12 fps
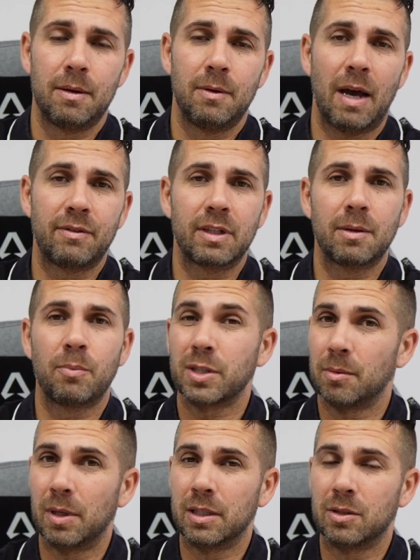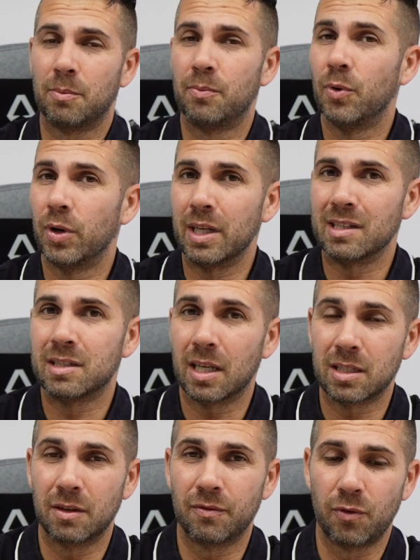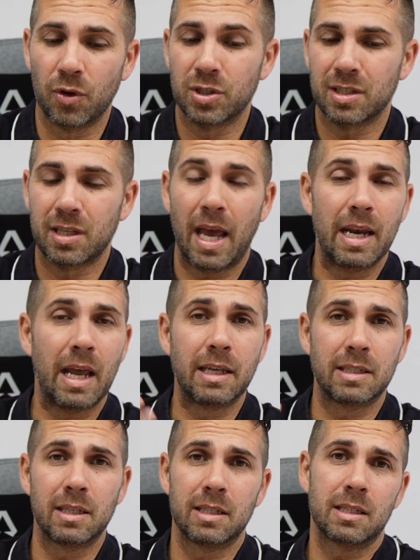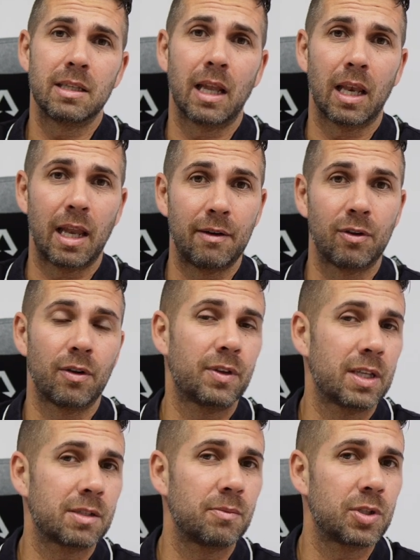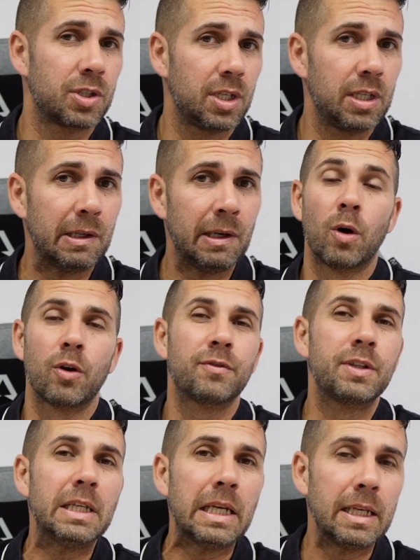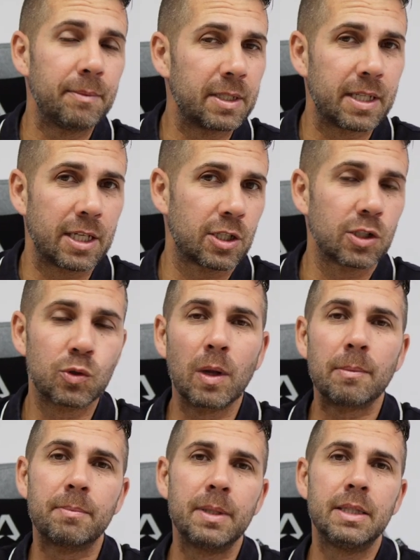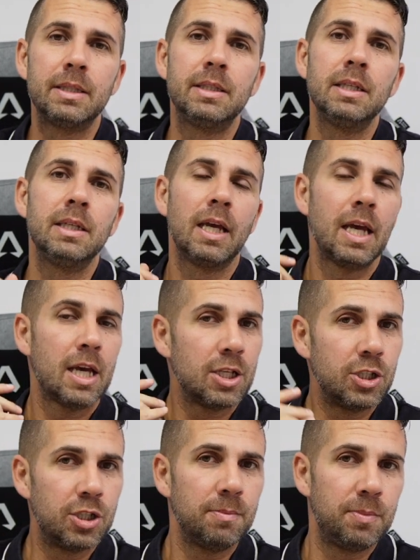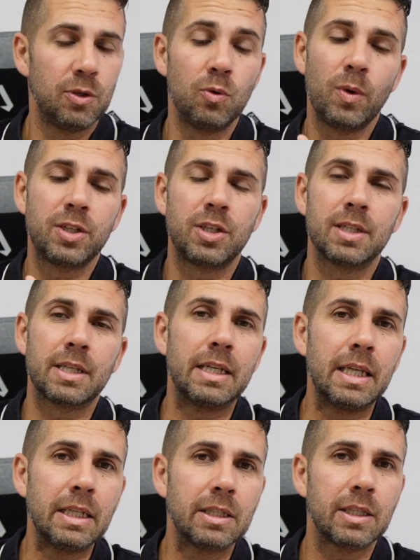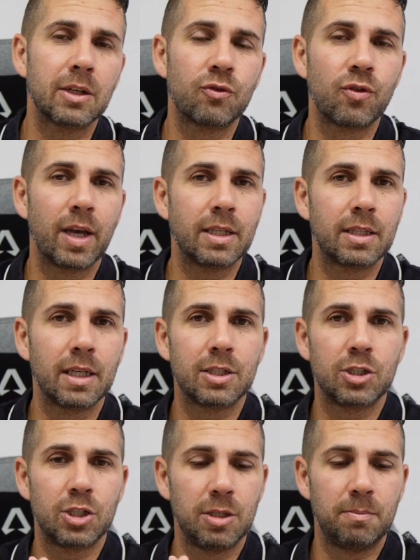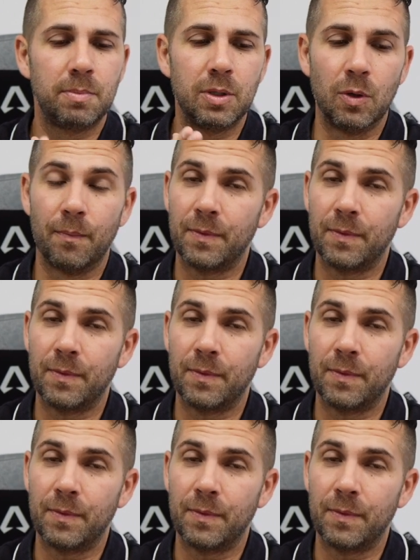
Having the possibility of putting 64 just enhances the level of this machine. One of the limitations will be the GPU, which is an integrated GPU.